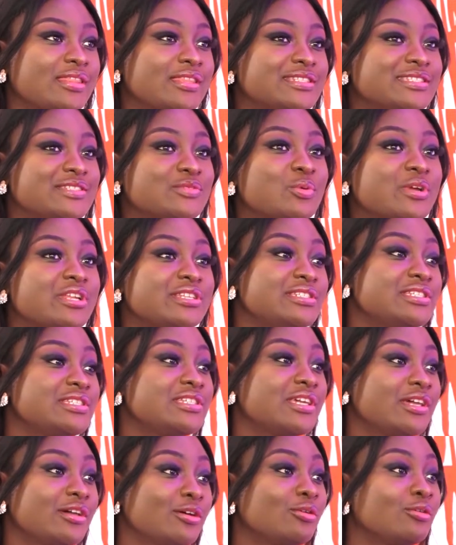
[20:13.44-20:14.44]
the
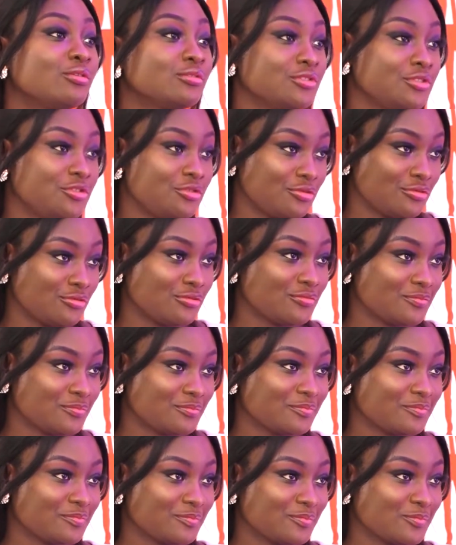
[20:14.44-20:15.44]
20-year-old you,
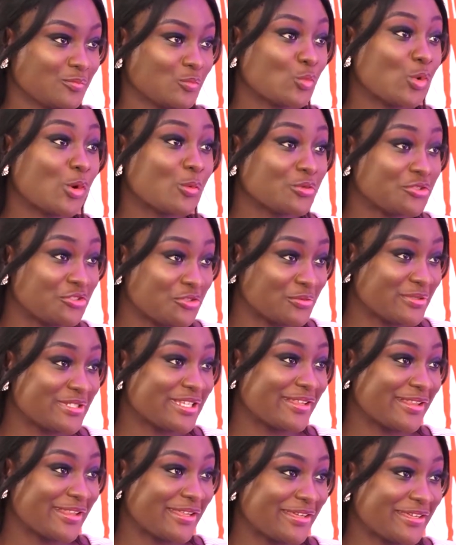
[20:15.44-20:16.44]
what would you
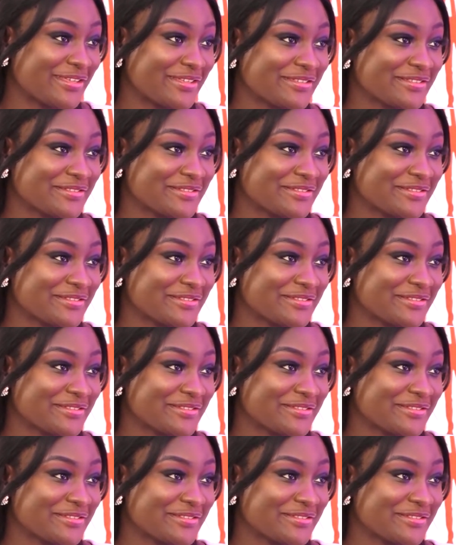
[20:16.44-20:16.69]
tell her?